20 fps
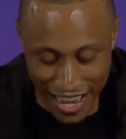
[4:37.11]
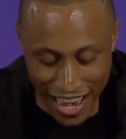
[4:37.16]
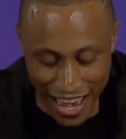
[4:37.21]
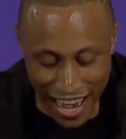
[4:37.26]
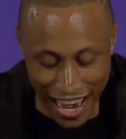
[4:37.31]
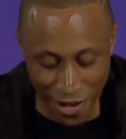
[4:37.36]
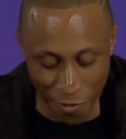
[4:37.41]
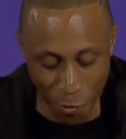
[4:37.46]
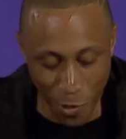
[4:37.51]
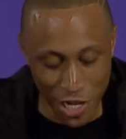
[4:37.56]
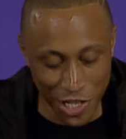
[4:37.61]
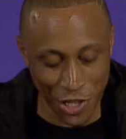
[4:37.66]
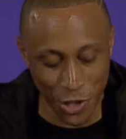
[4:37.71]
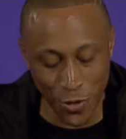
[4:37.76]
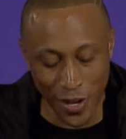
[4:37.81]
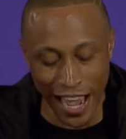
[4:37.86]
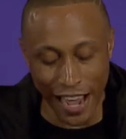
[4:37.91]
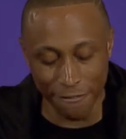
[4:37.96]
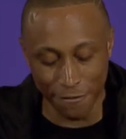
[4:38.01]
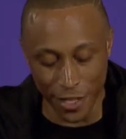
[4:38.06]
And what you
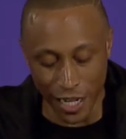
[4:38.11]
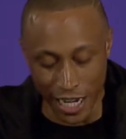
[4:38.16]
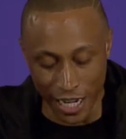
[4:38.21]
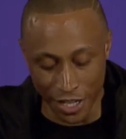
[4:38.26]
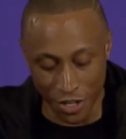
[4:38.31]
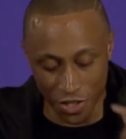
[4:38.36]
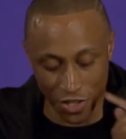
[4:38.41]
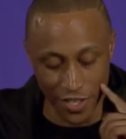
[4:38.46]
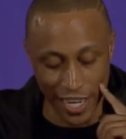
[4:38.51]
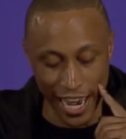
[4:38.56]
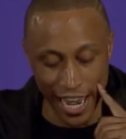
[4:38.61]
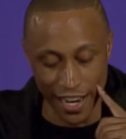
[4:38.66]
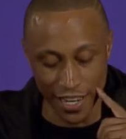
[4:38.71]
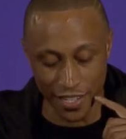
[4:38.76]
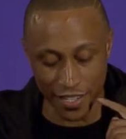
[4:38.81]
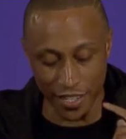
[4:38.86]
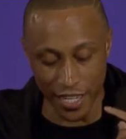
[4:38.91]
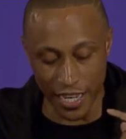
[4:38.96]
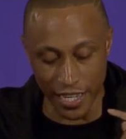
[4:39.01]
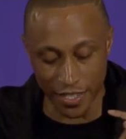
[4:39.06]
have to understand
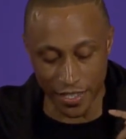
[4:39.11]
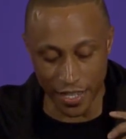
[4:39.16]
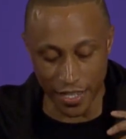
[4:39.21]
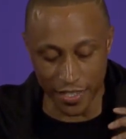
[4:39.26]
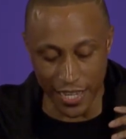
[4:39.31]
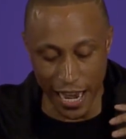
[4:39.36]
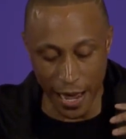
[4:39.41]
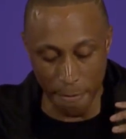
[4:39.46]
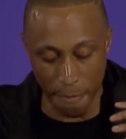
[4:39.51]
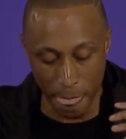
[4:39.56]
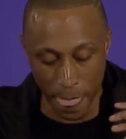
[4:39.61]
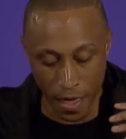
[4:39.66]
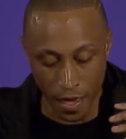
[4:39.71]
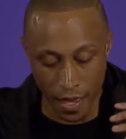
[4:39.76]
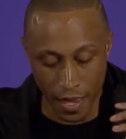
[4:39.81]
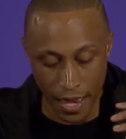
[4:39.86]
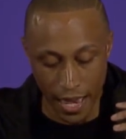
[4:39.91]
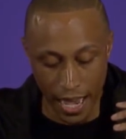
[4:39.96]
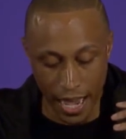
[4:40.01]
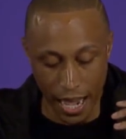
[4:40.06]
is this, is that
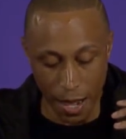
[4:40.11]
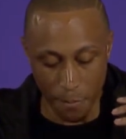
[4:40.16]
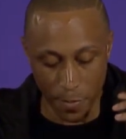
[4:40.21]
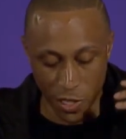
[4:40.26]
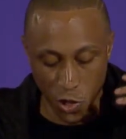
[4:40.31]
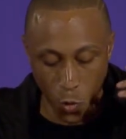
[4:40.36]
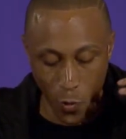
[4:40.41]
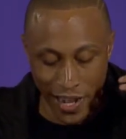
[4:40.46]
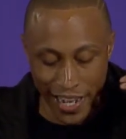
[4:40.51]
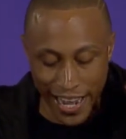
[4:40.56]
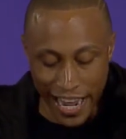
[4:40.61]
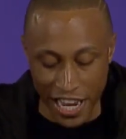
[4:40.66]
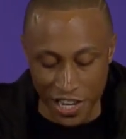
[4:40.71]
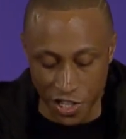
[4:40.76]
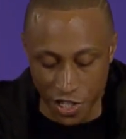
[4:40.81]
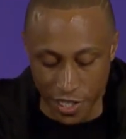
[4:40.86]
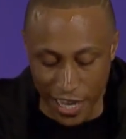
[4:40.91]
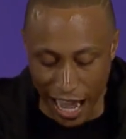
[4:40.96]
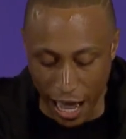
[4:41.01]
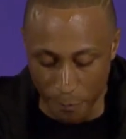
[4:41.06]
between each
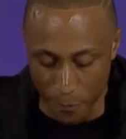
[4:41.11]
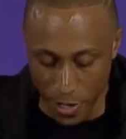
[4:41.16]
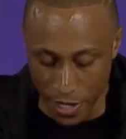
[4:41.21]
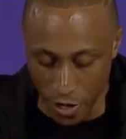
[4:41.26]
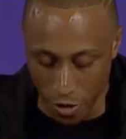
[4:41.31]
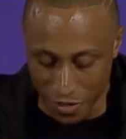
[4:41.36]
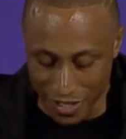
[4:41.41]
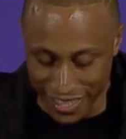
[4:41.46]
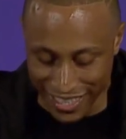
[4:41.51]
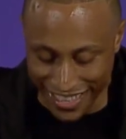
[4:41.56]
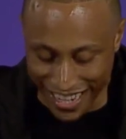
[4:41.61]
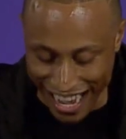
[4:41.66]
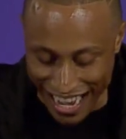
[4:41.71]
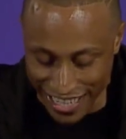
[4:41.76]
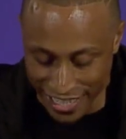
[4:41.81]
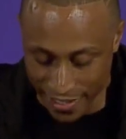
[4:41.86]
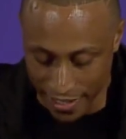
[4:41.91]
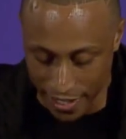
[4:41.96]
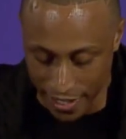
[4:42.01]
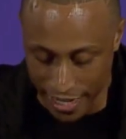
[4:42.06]
stop in your
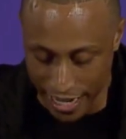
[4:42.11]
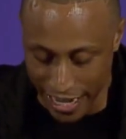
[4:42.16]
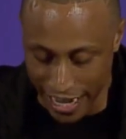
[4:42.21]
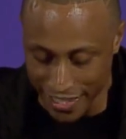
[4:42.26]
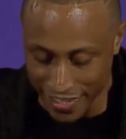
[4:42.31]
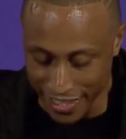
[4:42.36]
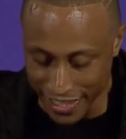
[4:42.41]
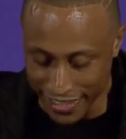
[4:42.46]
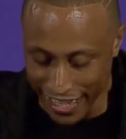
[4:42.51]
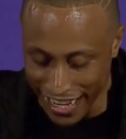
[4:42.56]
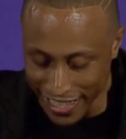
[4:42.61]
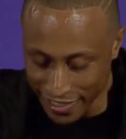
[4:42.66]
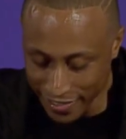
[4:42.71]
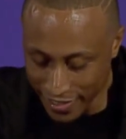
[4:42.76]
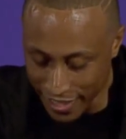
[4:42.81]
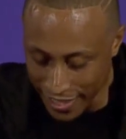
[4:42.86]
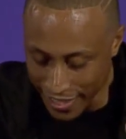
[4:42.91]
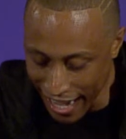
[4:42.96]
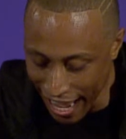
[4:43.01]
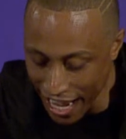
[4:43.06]
destiny is a
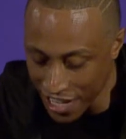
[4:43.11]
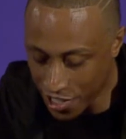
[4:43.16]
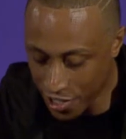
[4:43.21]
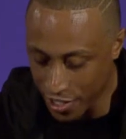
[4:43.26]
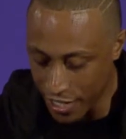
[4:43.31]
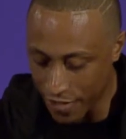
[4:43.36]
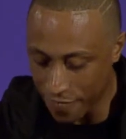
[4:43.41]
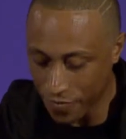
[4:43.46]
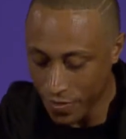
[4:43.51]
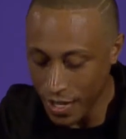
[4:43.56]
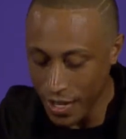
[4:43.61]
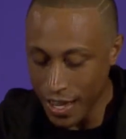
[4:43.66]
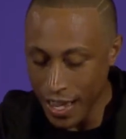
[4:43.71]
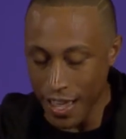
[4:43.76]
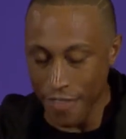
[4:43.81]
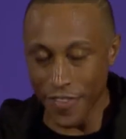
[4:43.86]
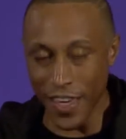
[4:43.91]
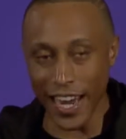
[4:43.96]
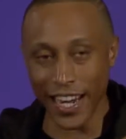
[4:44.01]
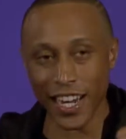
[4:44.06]
destination
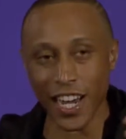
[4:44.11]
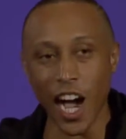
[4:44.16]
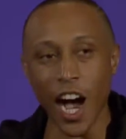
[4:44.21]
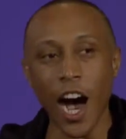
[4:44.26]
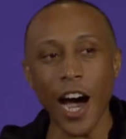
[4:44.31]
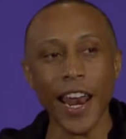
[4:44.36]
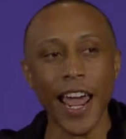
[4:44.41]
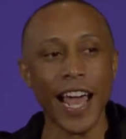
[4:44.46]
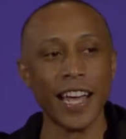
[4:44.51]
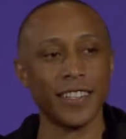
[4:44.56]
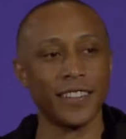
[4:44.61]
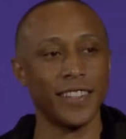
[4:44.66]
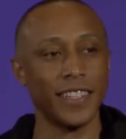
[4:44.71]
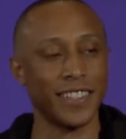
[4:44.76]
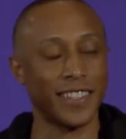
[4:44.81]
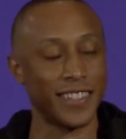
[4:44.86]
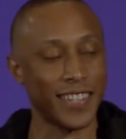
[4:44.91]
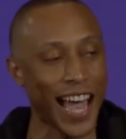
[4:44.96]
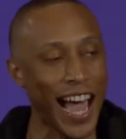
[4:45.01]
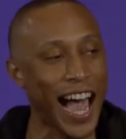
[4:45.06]
that God has
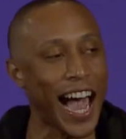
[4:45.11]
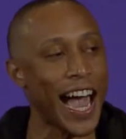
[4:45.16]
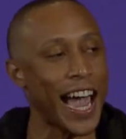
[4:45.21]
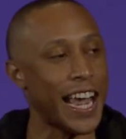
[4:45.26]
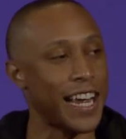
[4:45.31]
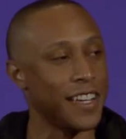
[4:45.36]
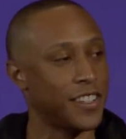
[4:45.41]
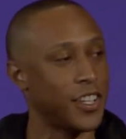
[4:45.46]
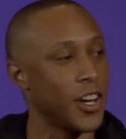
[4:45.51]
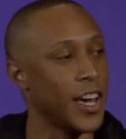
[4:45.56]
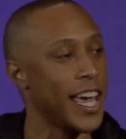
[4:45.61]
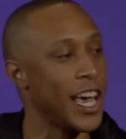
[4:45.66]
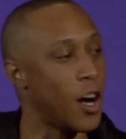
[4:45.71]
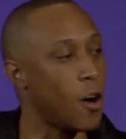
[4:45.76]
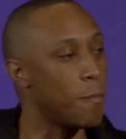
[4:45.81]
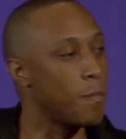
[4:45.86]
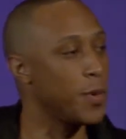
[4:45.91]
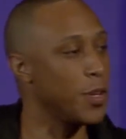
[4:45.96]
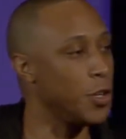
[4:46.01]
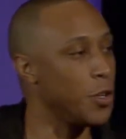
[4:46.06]
designed to
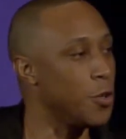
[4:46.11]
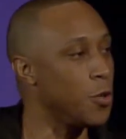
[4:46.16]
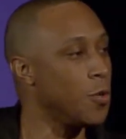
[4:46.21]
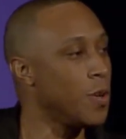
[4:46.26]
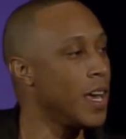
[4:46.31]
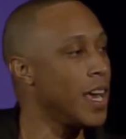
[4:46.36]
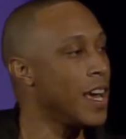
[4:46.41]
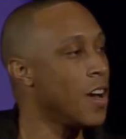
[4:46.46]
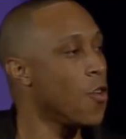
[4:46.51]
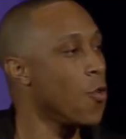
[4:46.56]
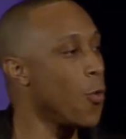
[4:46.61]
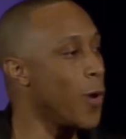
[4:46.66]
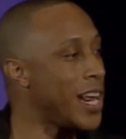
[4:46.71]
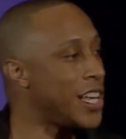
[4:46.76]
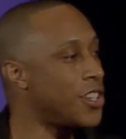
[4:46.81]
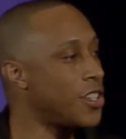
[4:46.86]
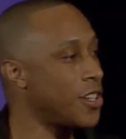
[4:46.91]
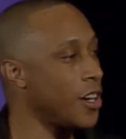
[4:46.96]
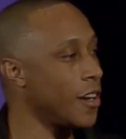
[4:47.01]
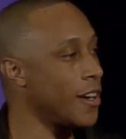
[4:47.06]
help you
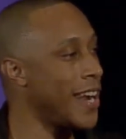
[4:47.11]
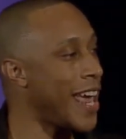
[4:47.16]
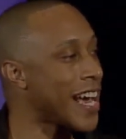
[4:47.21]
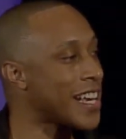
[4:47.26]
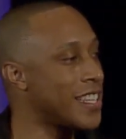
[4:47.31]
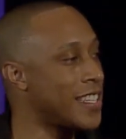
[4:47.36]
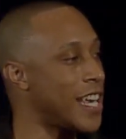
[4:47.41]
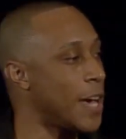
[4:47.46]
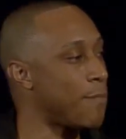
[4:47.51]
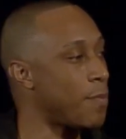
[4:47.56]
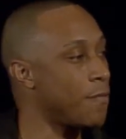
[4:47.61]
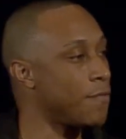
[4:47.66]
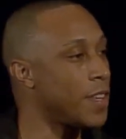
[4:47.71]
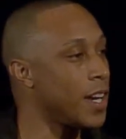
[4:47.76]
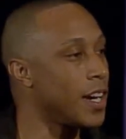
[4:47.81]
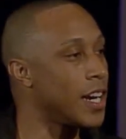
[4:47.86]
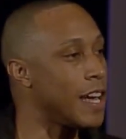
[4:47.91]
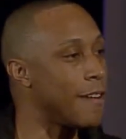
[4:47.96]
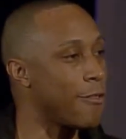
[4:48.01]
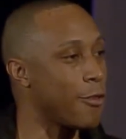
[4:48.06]
reach your next step of
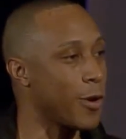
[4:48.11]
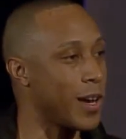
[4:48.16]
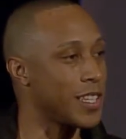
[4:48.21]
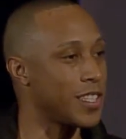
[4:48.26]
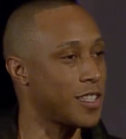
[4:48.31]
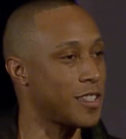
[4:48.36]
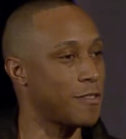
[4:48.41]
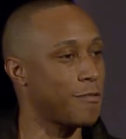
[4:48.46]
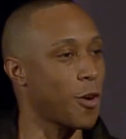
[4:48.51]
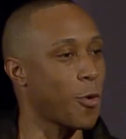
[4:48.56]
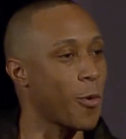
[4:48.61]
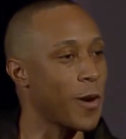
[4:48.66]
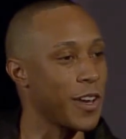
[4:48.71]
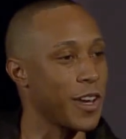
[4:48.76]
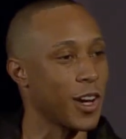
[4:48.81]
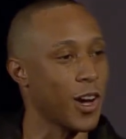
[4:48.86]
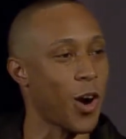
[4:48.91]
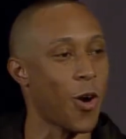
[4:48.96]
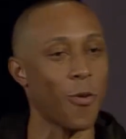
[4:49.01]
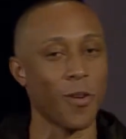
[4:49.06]
deliverance for where
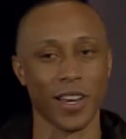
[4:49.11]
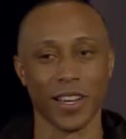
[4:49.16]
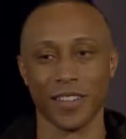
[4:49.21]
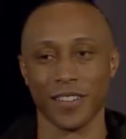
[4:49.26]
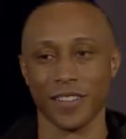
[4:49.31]
you're going.